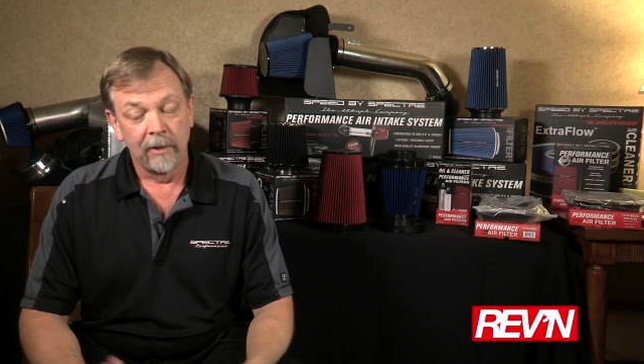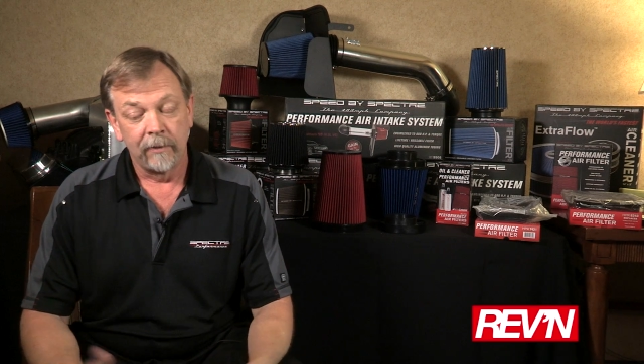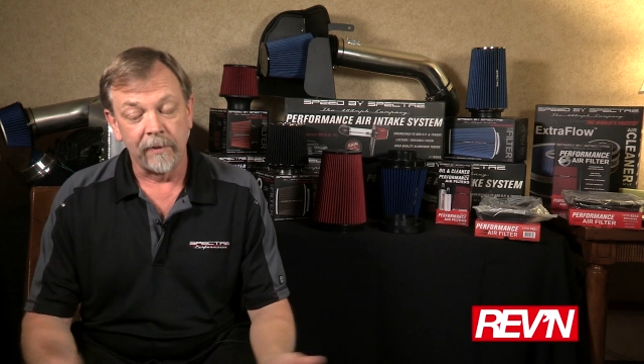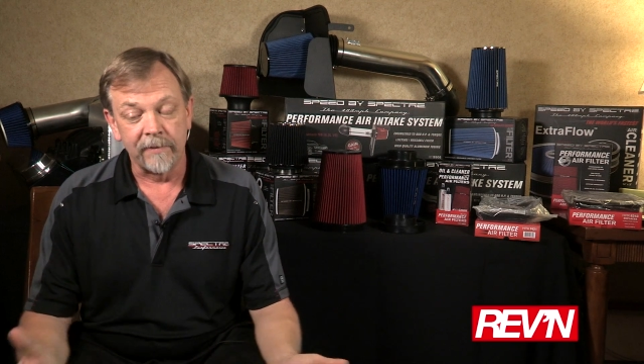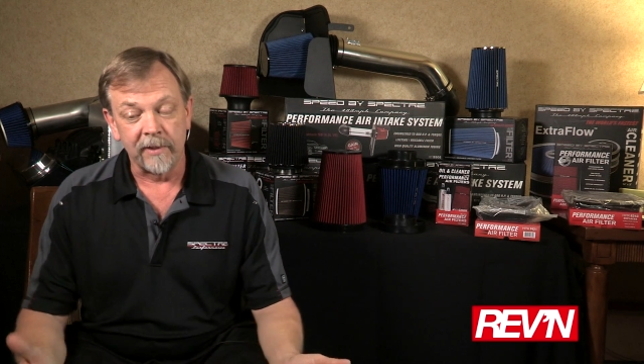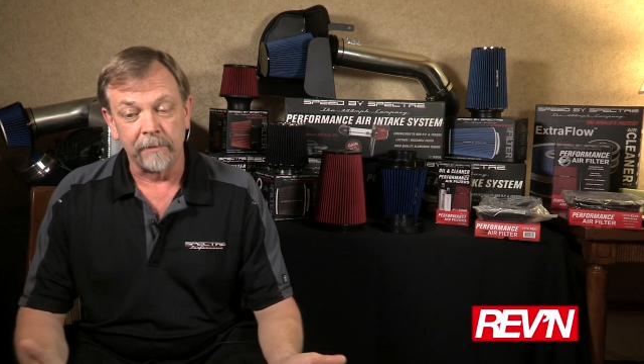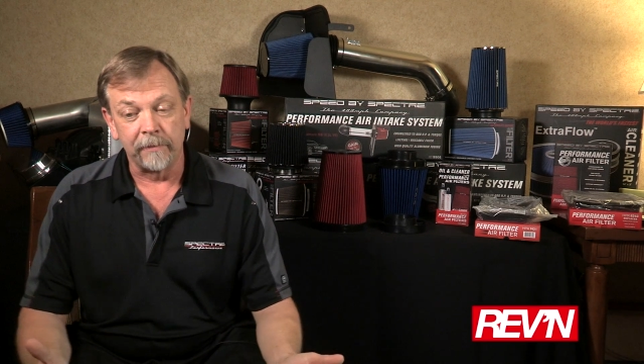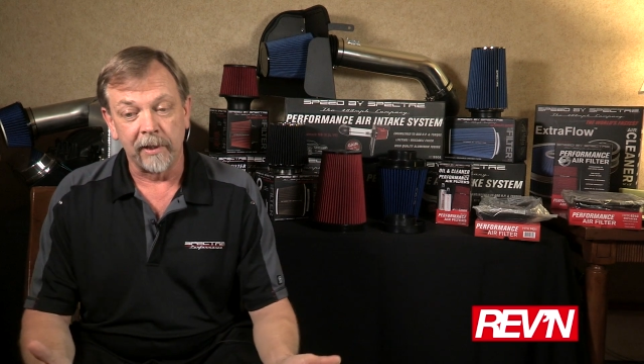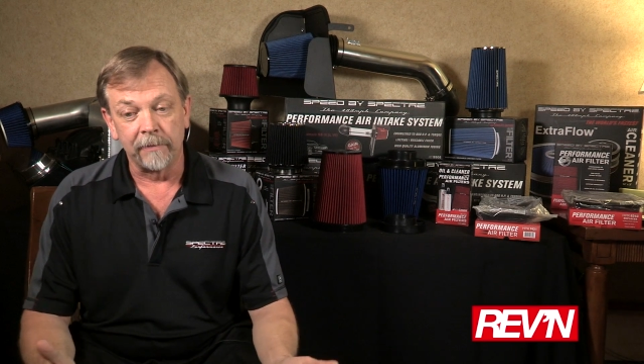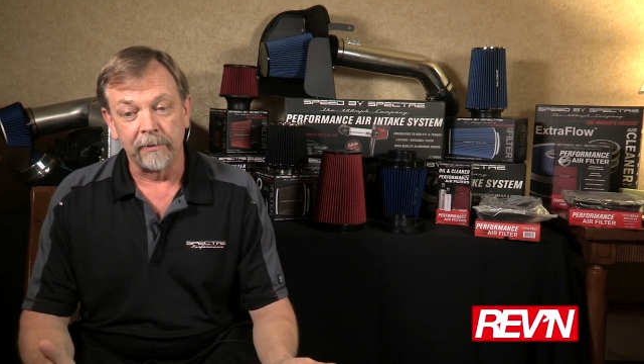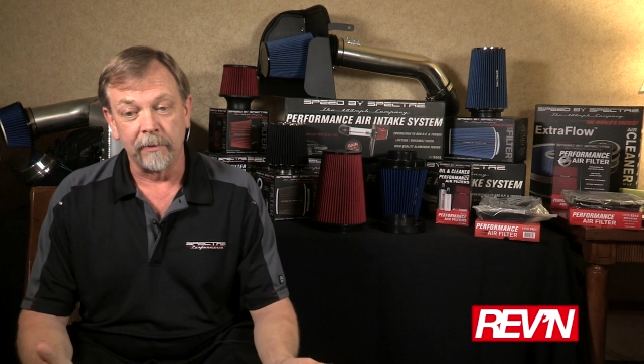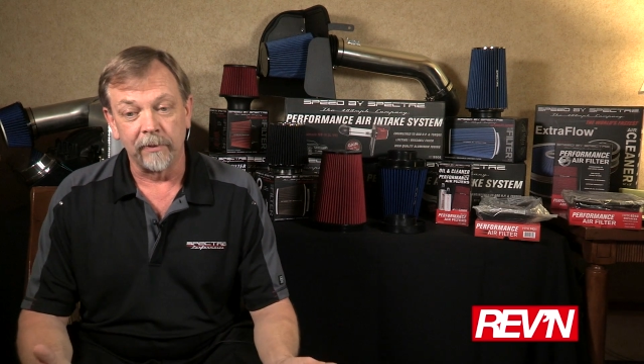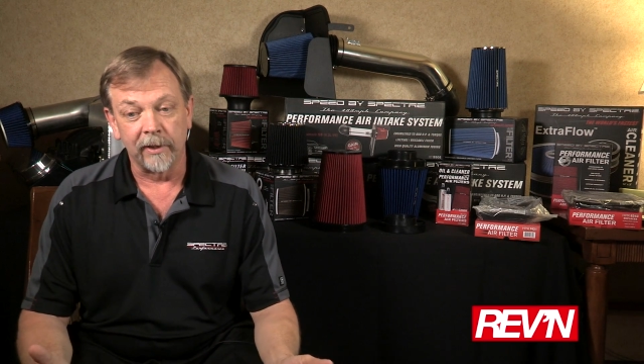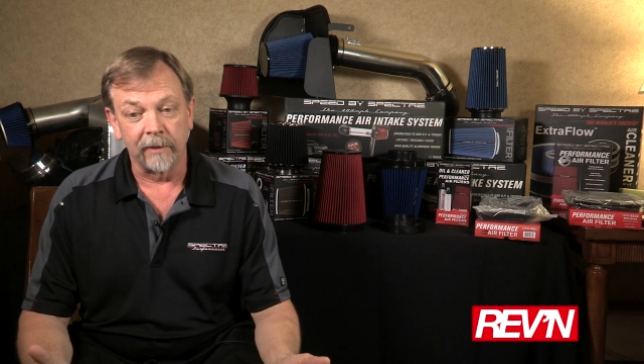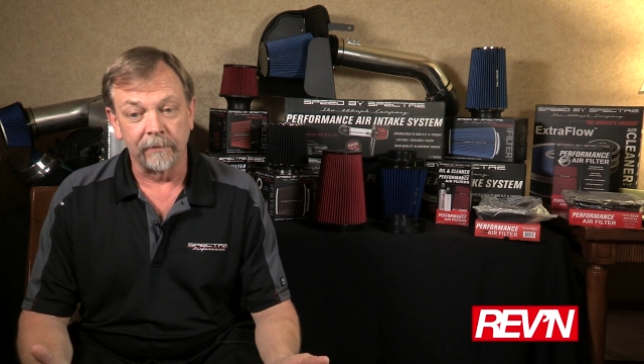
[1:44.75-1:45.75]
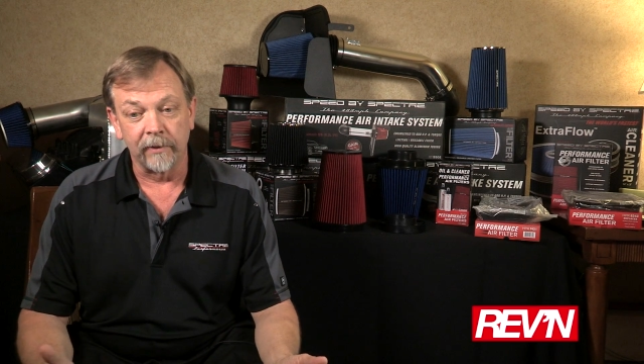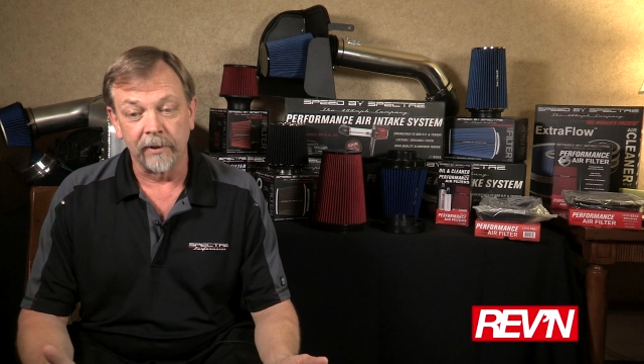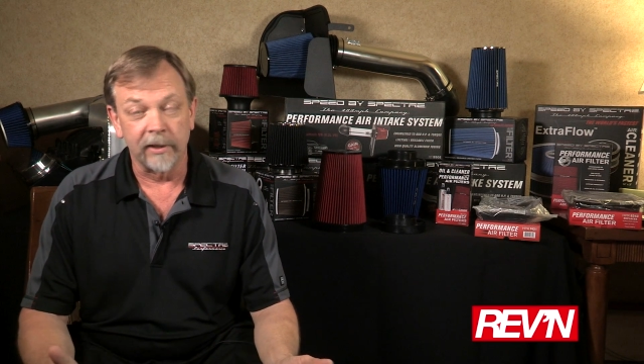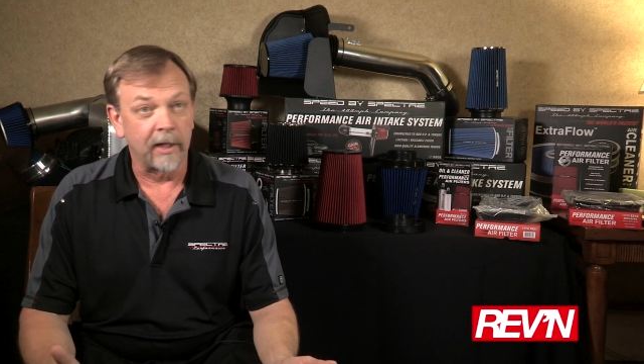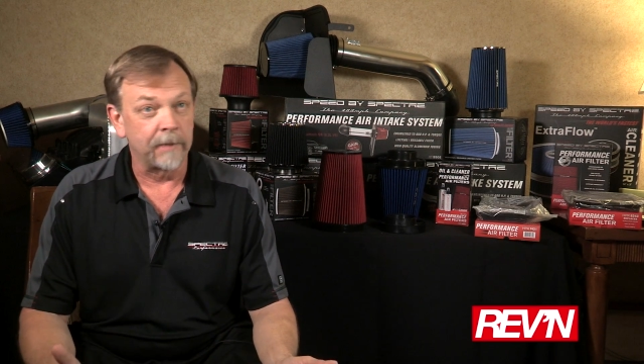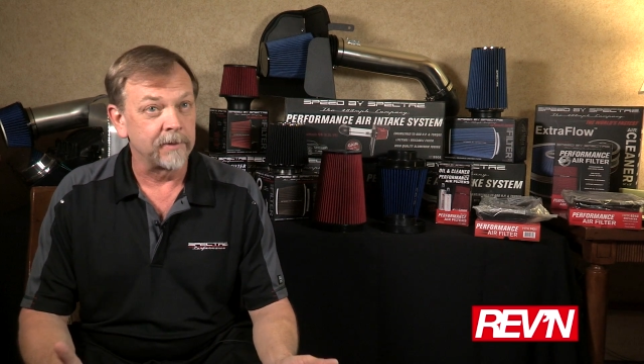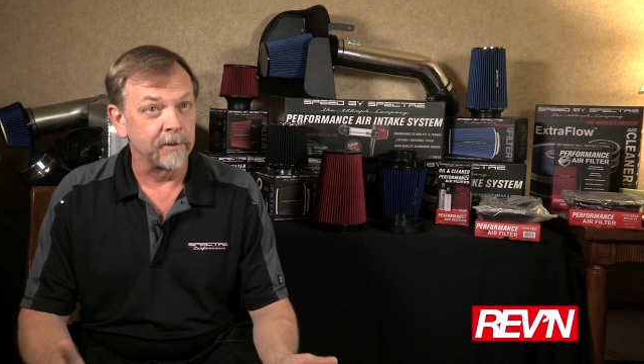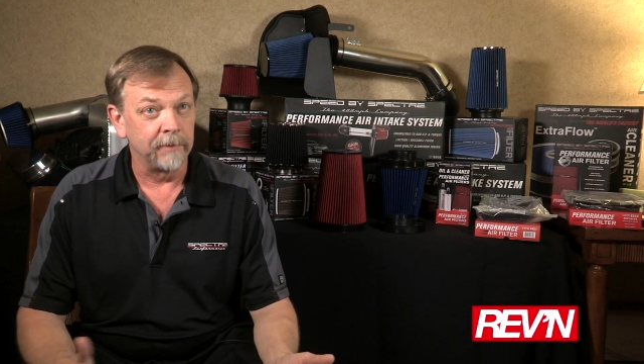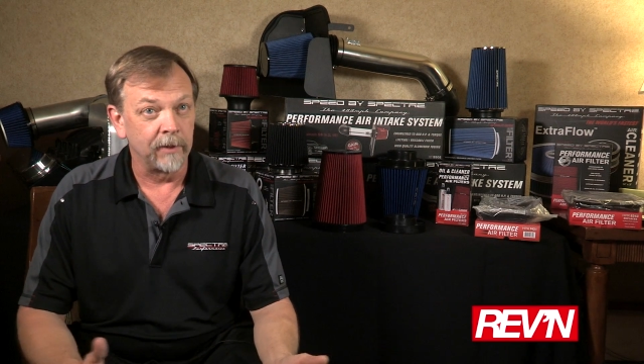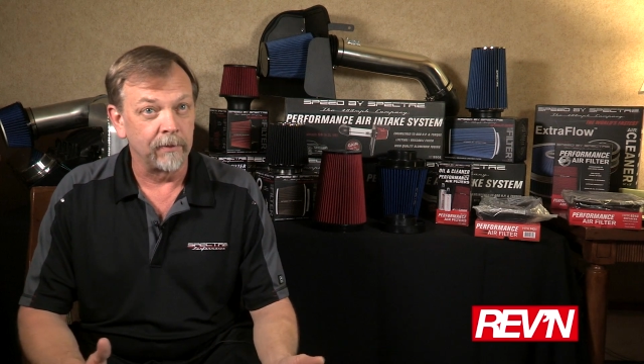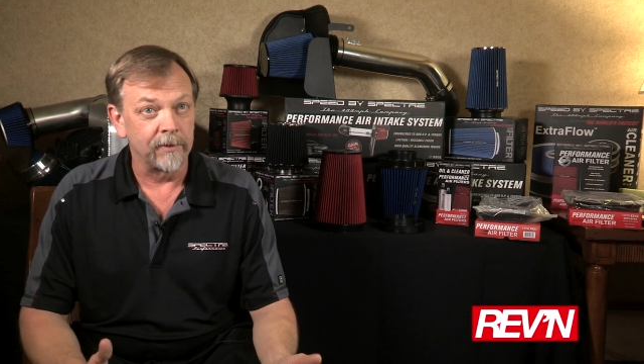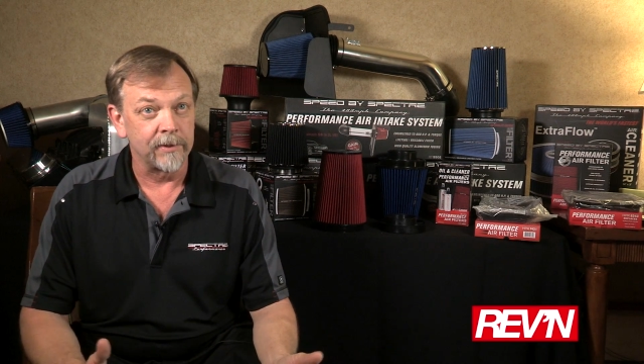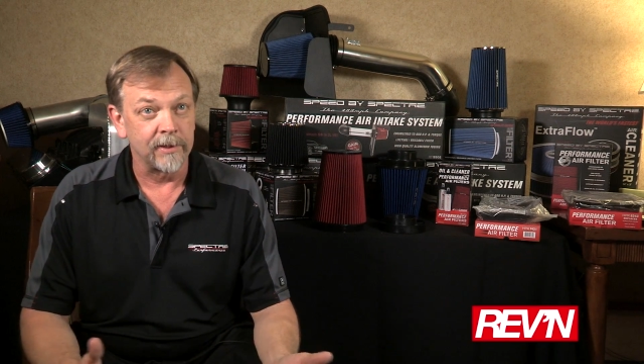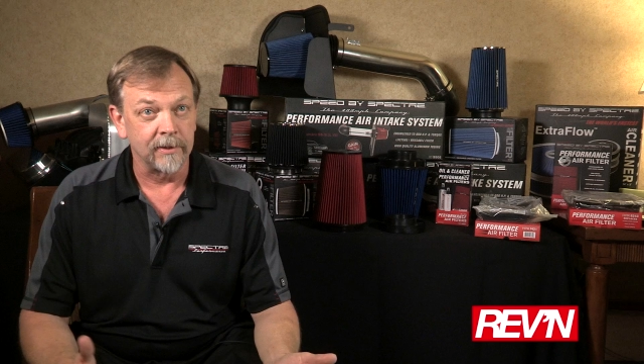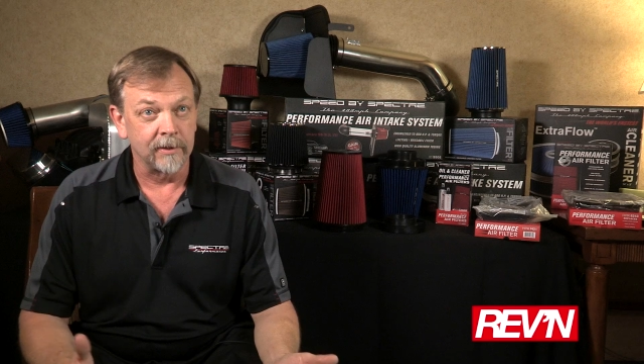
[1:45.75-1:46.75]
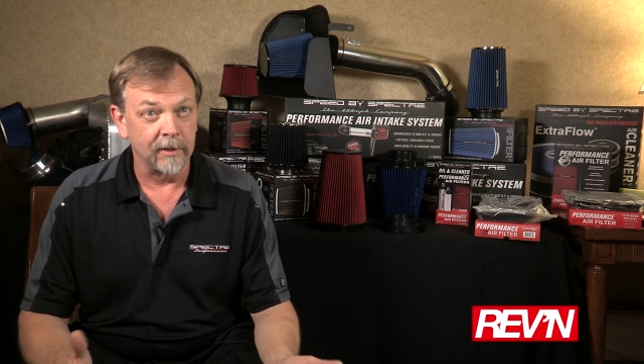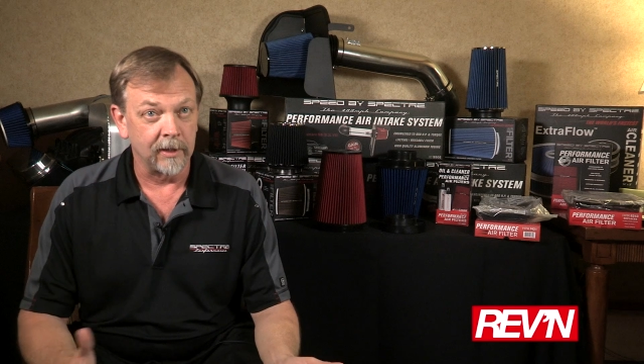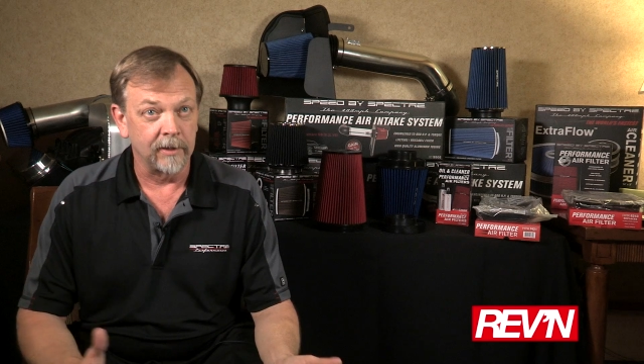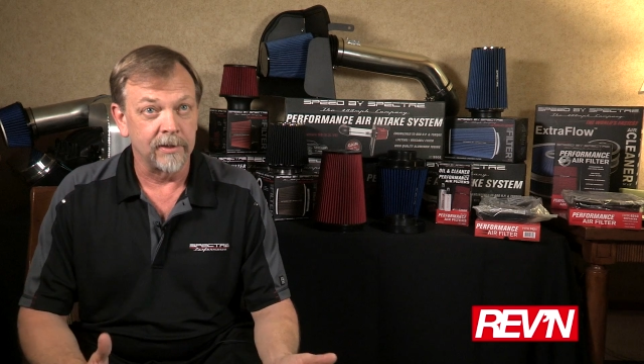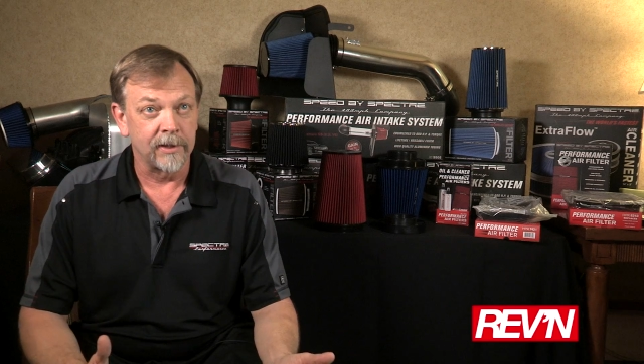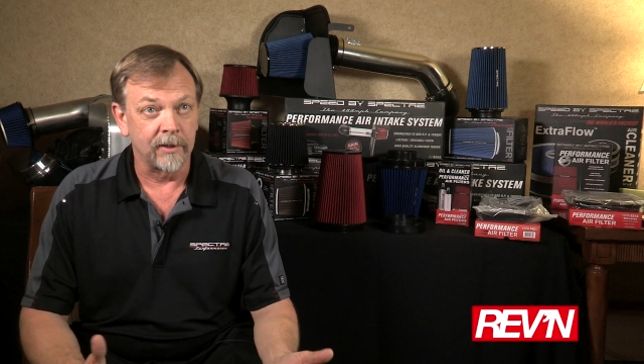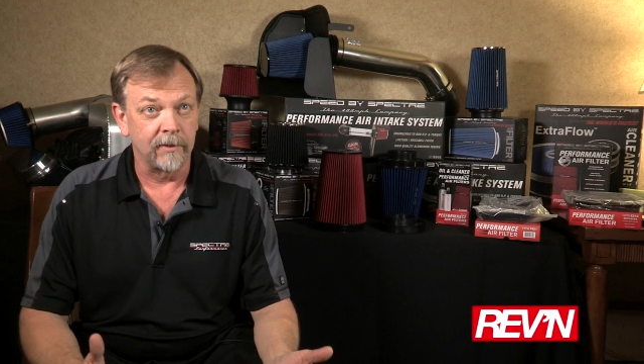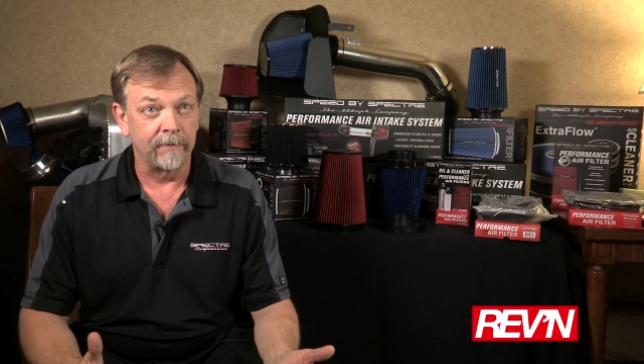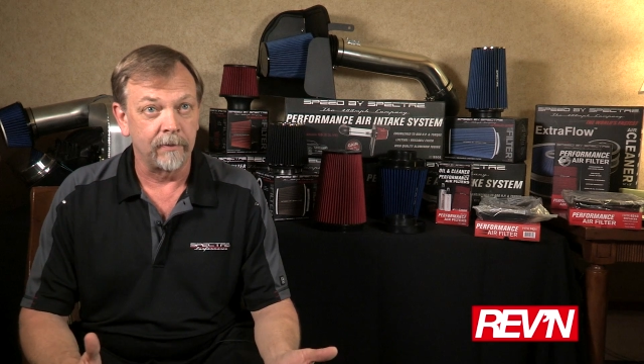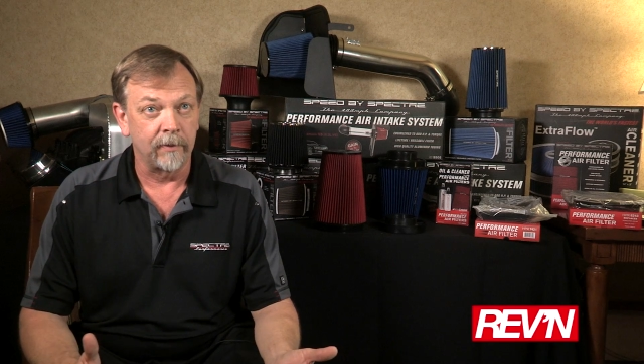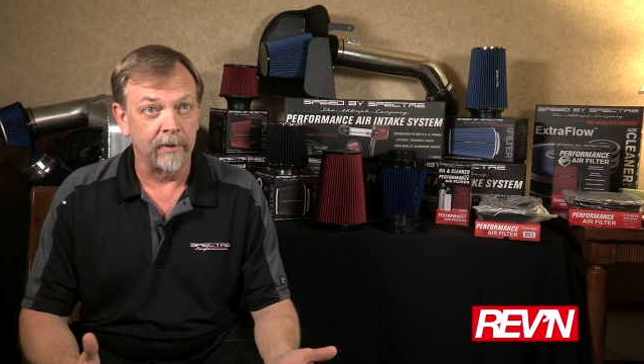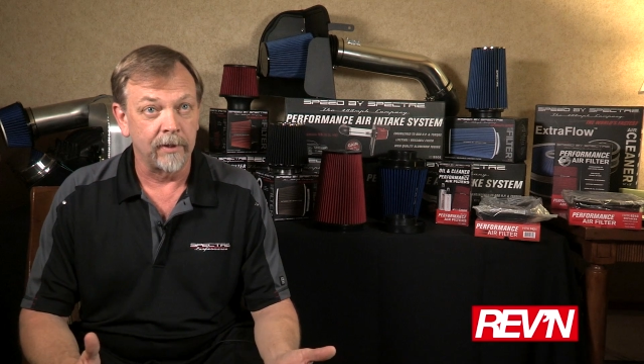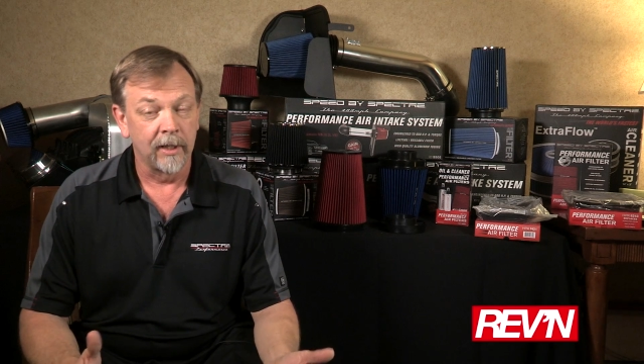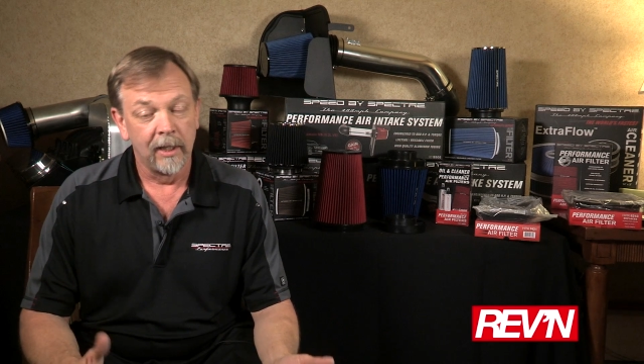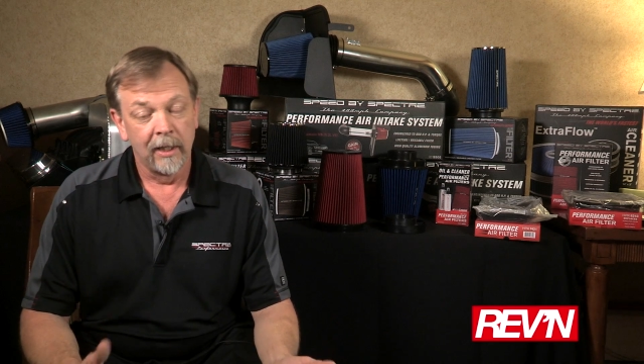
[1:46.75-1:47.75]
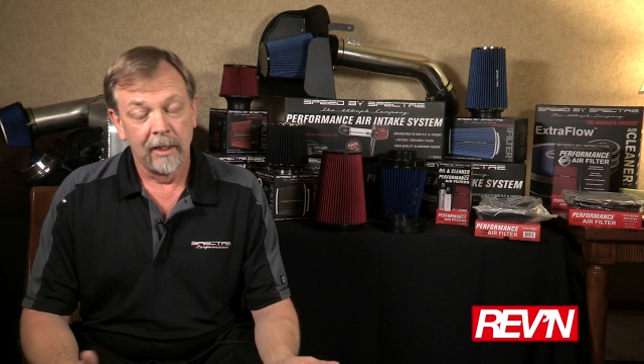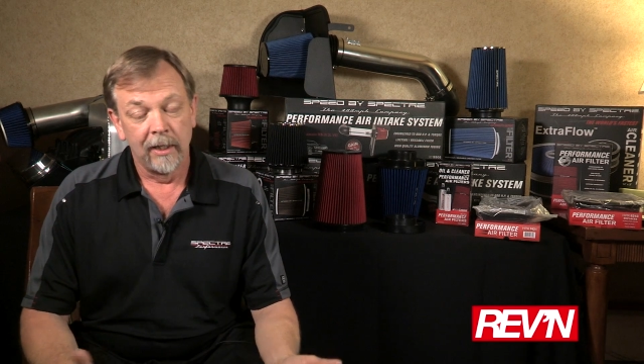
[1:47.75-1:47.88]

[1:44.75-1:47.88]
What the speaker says: we've seen people with different types of motors and so forth.